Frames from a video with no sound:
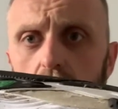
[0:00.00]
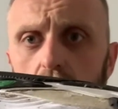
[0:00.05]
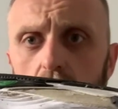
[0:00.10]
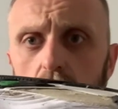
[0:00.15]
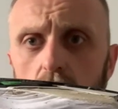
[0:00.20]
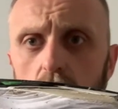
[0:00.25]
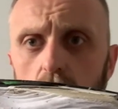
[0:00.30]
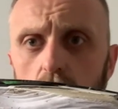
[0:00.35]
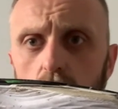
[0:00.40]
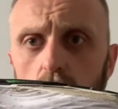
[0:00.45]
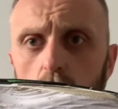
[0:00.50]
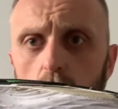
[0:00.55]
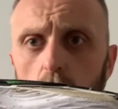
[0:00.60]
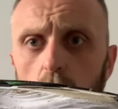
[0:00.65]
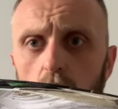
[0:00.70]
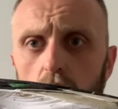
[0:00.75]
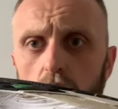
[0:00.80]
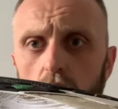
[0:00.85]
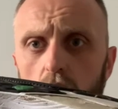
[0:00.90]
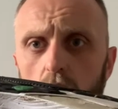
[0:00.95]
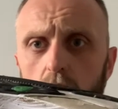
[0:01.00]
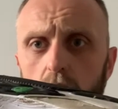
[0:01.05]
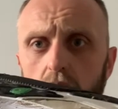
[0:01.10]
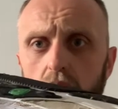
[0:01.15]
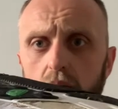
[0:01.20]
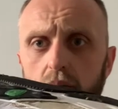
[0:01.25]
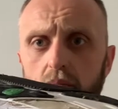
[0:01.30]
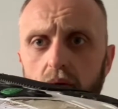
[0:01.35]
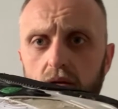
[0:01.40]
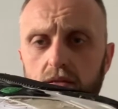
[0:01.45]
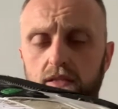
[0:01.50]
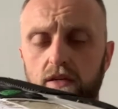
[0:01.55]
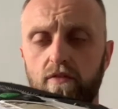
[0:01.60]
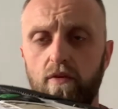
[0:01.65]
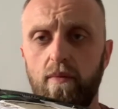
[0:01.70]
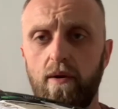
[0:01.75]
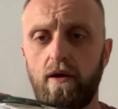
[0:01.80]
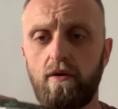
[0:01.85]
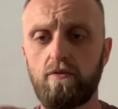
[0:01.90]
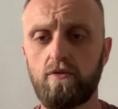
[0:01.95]
than the rubber, but not by a massive
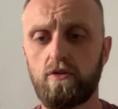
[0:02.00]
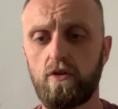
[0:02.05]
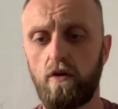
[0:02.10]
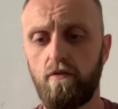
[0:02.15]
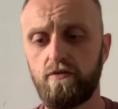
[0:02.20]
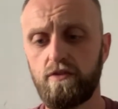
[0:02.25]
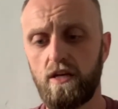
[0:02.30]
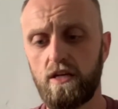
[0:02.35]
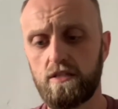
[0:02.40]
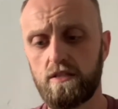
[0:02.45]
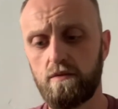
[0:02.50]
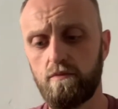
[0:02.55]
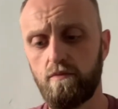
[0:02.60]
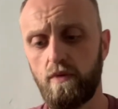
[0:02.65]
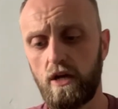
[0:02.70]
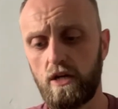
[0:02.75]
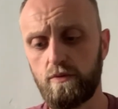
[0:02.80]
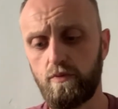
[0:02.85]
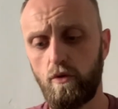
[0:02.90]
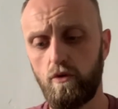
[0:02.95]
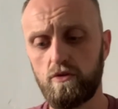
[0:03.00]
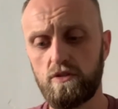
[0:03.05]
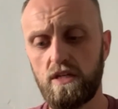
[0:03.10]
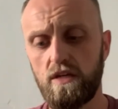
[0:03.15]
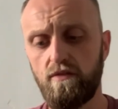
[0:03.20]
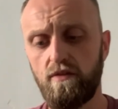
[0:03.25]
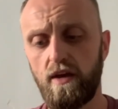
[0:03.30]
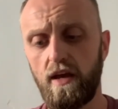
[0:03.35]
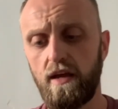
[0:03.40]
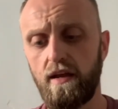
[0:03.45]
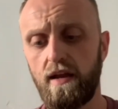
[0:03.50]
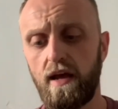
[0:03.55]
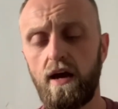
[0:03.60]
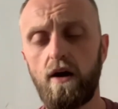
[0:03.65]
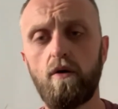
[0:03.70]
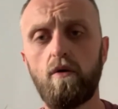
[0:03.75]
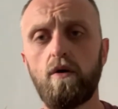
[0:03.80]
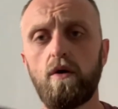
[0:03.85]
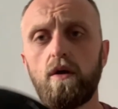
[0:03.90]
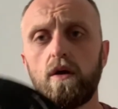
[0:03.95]
amount. So obviously that's the exposed EVA
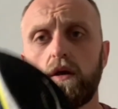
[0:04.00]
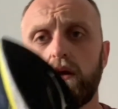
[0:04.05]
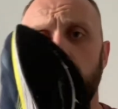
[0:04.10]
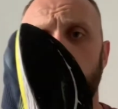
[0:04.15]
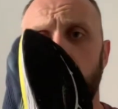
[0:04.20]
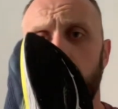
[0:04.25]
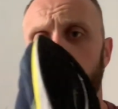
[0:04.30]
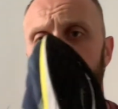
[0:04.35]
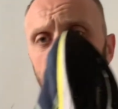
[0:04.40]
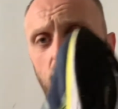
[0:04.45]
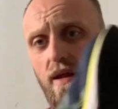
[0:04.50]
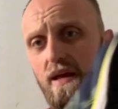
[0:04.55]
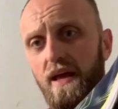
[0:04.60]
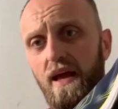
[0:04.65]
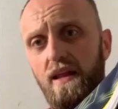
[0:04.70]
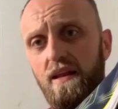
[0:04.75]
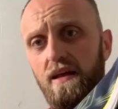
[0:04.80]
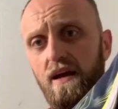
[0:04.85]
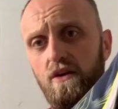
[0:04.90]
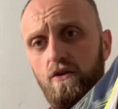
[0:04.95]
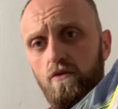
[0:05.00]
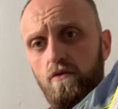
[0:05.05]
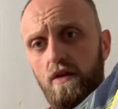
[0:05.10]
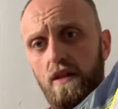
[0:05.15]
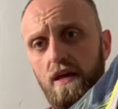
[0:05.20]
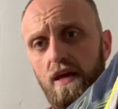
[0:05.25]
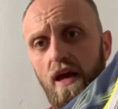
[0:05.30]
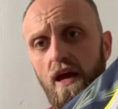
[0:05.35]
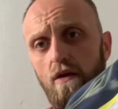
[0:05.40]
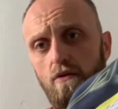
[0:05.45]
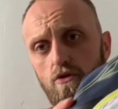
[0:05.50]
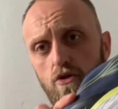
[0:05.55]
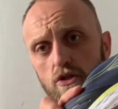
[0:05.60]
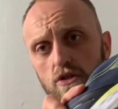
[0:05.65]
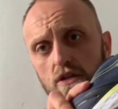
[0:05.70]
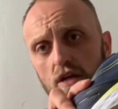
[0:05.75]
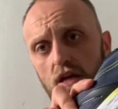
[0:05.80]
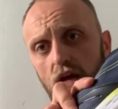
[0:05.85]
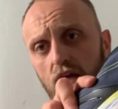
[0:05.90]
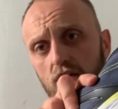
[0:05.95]
now. But again, I don't really care. I
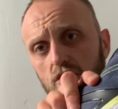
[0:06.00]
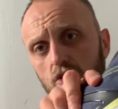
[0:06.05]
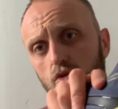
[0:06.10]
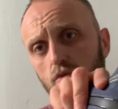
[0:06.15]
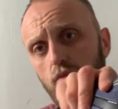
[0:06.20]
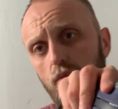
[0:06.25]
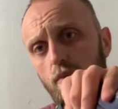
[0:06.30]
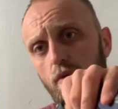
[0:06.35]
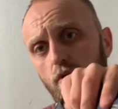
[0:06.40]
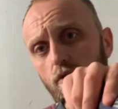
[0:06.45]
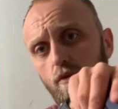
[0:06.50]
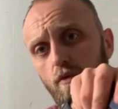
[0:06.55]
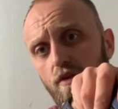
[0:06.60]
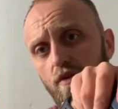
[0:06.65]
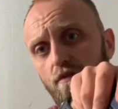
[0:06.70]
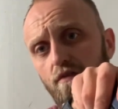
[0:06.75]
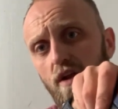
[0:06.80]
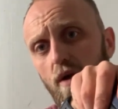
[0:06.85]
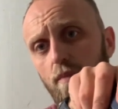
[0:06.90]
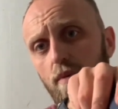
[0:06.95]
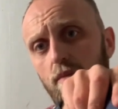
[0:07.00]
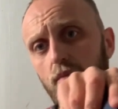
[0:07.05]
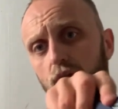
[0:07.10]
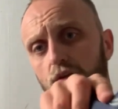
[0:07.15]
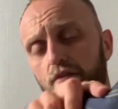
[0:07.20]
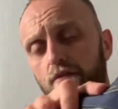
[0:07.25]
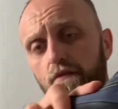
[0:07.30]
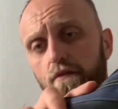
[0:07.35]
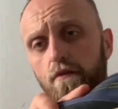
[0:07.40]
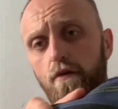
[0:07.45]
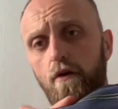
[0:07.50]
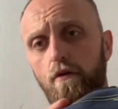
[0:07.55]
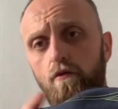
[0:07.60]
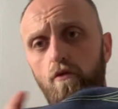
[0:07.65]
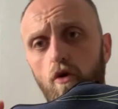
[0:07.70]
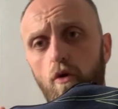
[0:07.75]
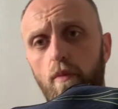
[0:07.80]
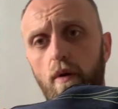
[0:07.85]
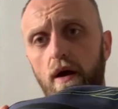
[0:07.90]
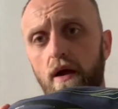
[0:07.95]
just couldn't be bothered with a flapping bit of
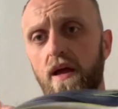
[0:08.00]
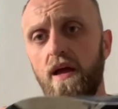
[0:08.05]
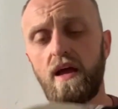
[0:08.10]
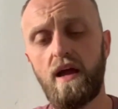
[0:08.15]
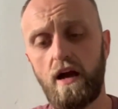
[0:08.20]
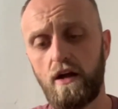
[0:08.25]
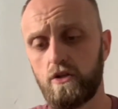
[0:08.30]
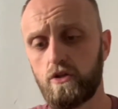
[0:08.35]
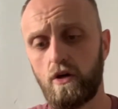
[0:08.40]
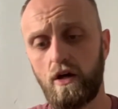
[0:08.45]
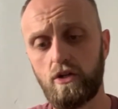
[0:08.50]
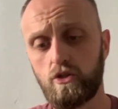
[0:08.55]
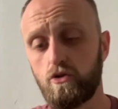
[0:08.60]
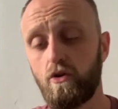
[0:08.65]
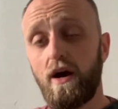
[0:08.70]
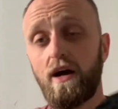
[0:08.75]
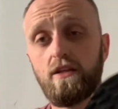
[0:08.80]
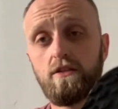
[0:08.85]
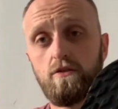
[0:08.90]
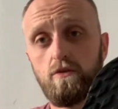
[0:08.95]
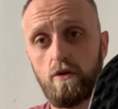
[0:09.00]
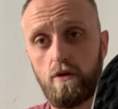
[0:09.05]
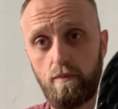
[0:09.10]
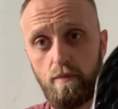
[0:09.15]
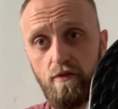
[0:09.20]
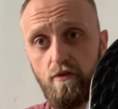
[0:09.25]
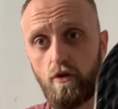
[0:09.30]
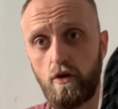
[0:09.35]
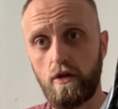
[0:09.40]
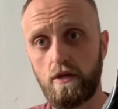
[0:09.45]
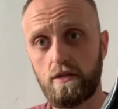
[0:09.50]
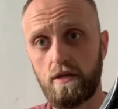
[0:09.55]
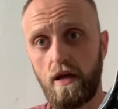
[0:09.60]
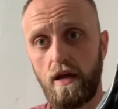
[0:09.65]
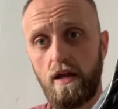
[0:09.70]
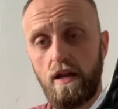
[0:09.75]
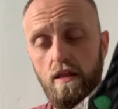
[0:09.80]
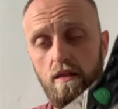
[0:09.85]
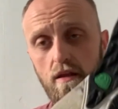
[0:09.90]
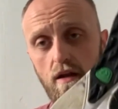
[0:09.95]
rubber. I tried to, before you say
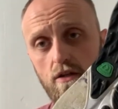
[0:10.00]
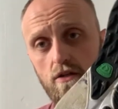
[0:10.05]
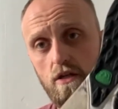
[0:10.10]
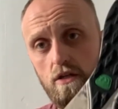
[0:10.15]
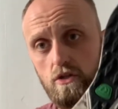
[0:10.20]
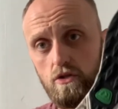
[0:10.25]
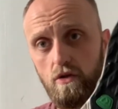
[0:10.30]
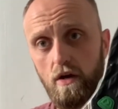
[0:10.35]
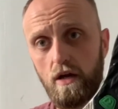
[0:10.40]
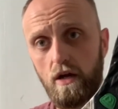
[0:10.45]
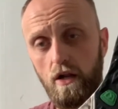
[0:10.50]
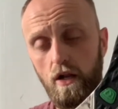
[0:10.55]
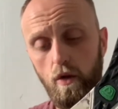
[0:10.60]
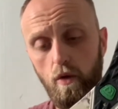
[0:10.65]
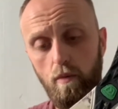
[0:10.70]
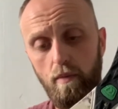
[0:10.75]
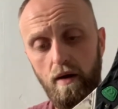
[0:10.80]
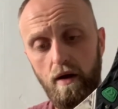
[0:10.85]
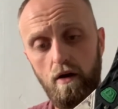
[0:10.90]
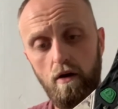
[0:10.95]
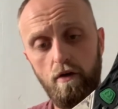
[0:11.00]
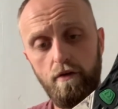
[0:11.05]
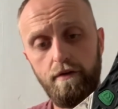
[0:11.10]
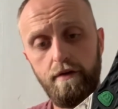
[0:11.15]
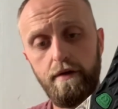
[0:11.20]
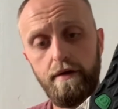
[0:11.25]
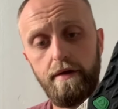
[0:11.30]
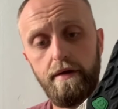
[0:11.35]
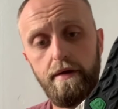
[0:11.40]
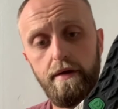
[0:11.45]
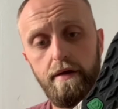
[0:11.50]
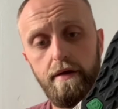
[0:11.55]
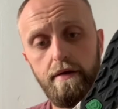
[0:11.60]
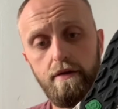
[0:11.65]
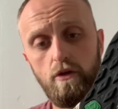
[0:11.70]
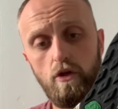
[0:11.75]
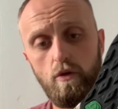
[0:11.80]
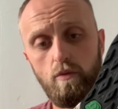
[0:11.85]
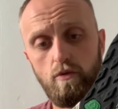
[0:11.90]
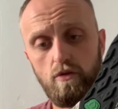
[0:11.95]
anything, I did try and glue it back on
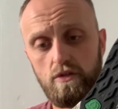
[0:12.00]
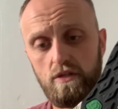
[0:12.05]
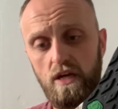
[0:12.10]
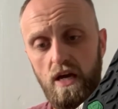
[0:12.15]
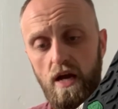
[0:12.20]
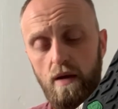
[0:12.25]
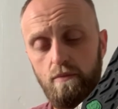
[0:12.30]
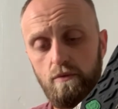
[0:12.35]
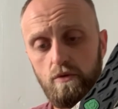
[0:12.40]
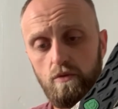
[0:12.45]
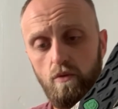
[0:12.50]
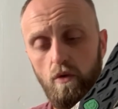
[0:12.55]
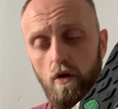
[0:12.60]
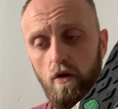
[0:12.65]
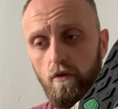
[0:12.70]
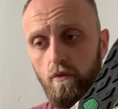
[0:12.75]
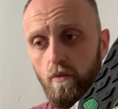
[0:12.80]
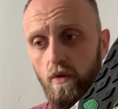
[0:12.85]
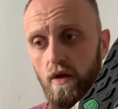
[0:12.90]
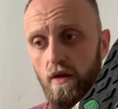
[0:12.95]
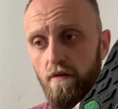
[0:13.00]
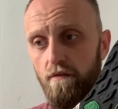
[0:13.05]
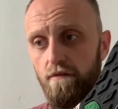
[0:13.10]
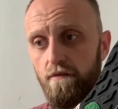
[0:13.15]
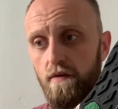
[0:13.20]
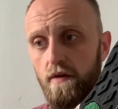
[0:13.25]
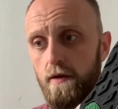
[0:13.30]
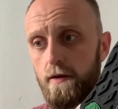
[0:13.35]
numerous times. One with